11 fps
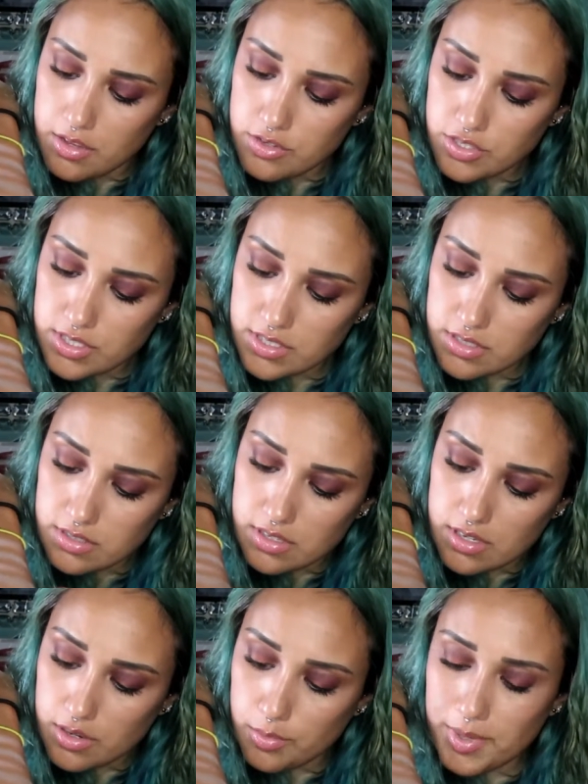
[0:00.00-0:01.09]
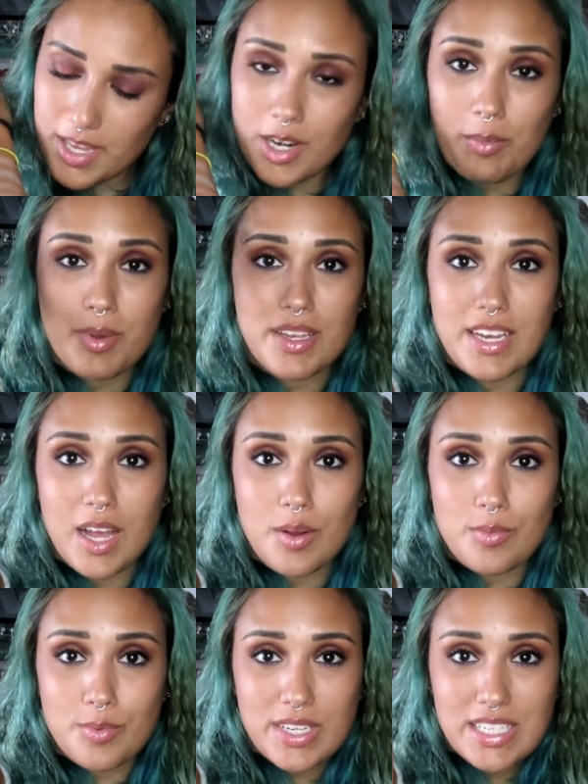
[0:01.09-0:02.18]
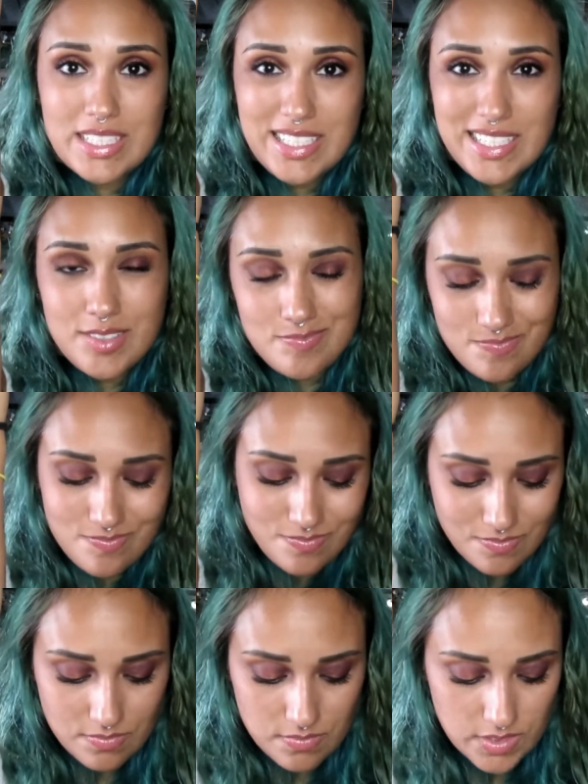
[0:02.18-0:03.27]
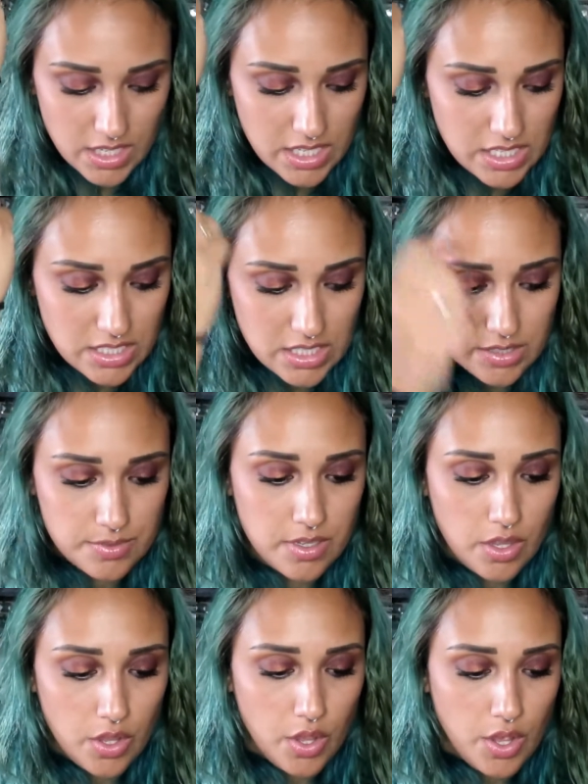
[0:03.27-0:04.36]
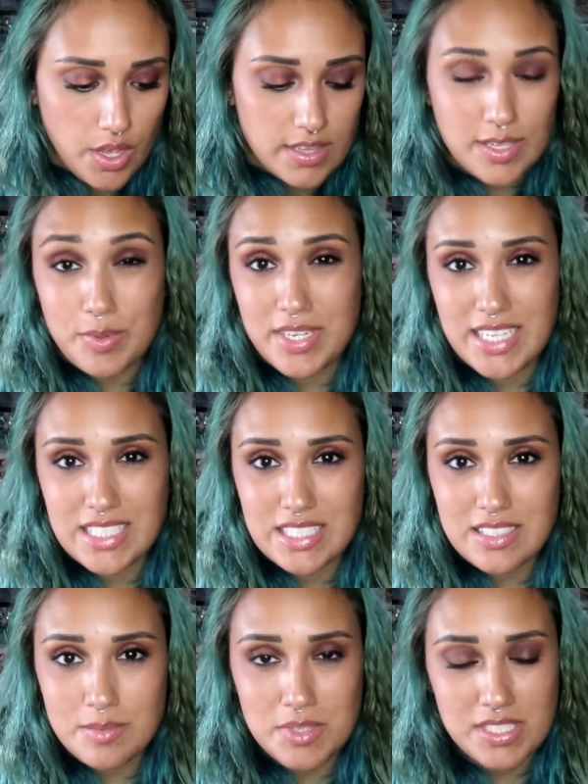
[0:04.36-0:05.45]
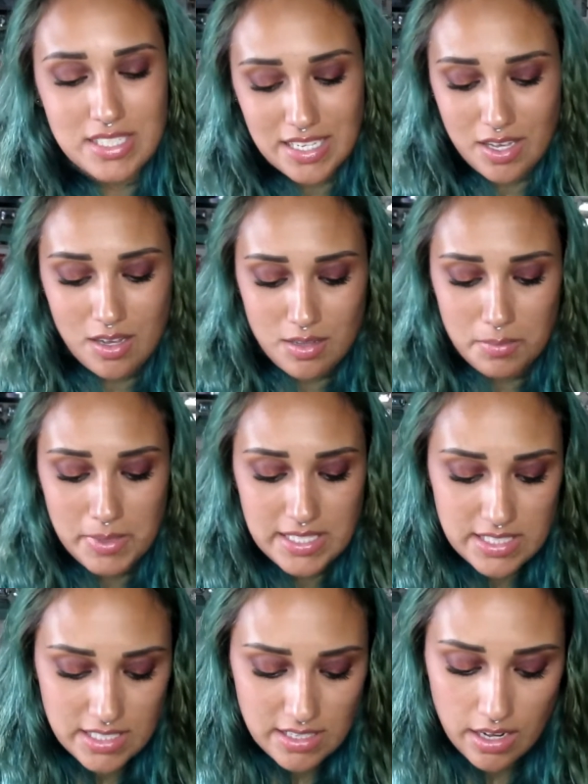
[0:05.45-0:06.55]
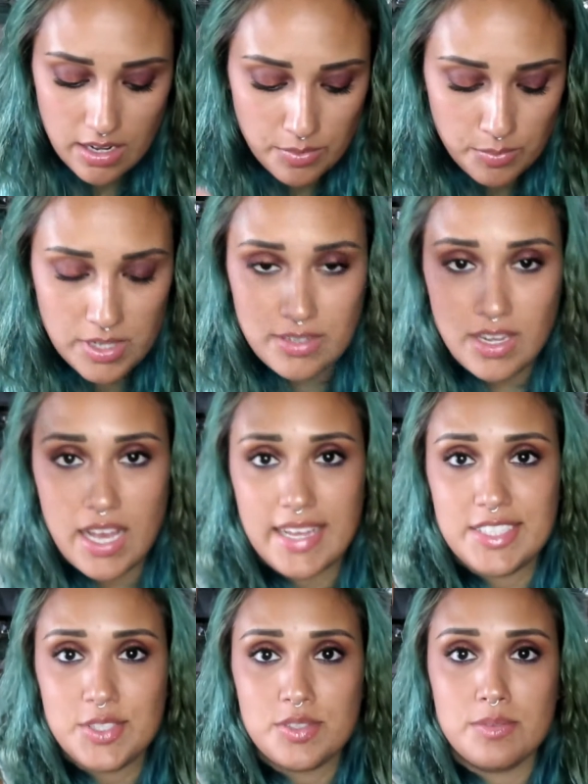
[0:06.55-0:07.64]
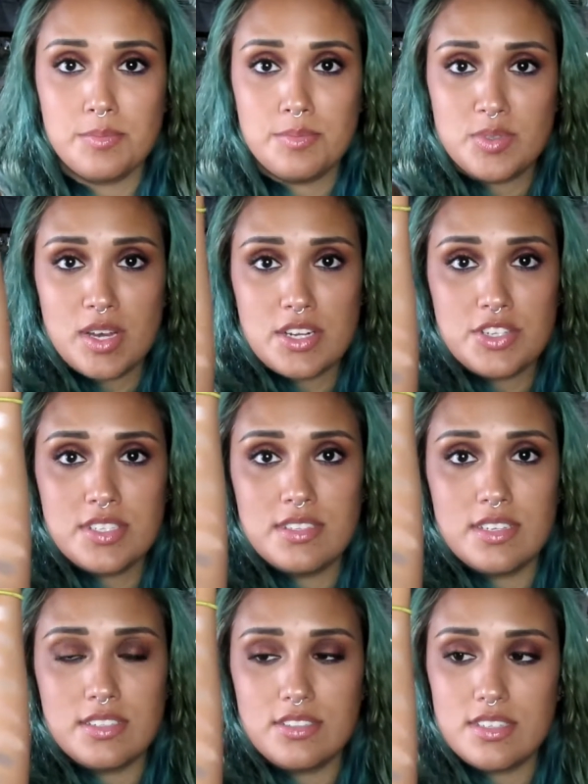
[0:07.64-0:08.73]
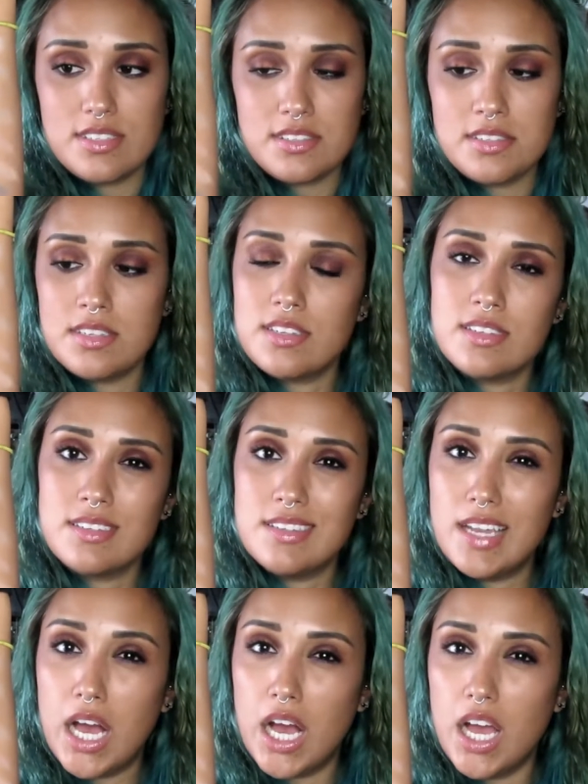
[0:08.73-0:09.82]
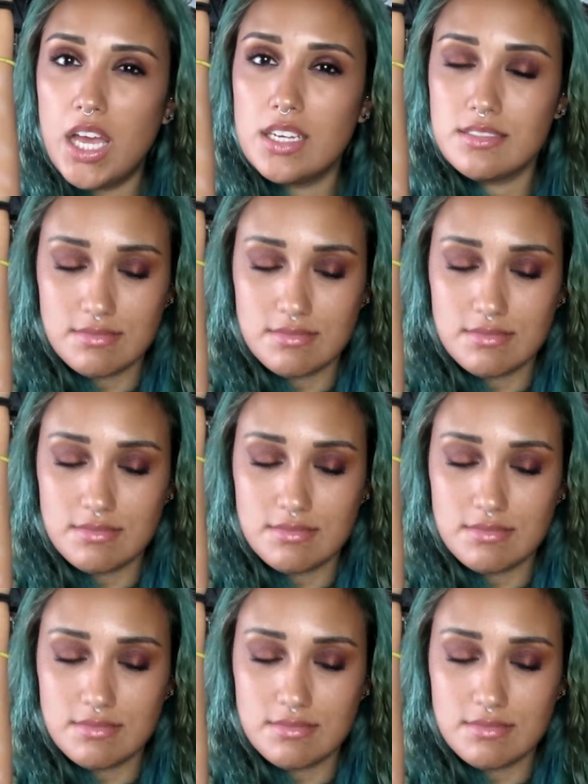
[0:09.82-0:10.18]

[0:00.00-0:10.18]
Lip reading: Just a little better, but not really. I don't know. Like when he does them, it's like all amazing. And when I do the swatches, they're just not.